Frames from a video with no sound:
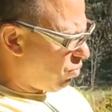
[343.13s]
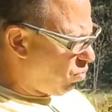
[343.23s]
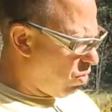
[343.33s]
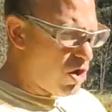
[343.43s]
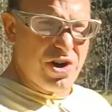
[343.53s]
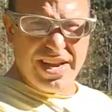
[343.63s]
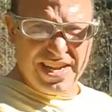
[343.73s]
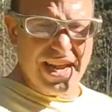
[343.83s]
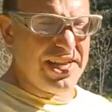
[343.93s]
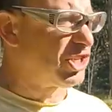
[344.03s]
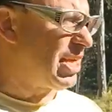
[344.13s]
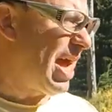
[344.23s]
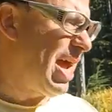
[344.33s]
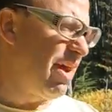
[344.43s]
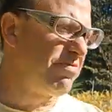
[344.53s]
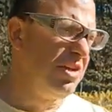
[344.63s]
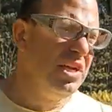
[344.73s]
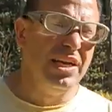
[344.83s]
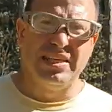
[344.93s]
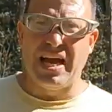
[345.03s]
were 1.5 inches,
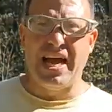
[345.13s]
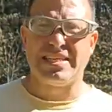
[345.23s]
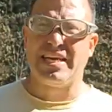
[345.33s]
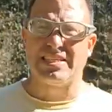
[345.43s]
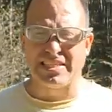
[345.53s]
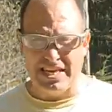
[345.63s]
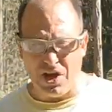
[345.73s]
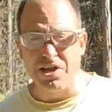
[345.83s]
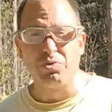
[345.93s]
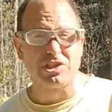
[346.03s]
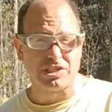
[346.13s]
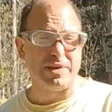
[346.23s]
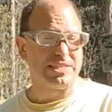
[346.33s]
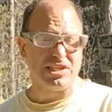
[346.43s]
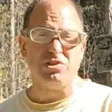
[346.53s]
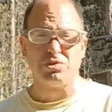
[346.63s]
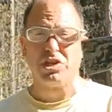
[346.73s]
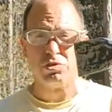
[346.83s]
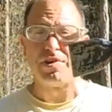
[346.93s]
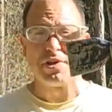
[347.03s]
and I had tested out, and it was just basically, it
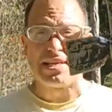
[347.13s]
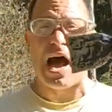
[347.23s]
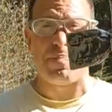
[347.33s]
was very top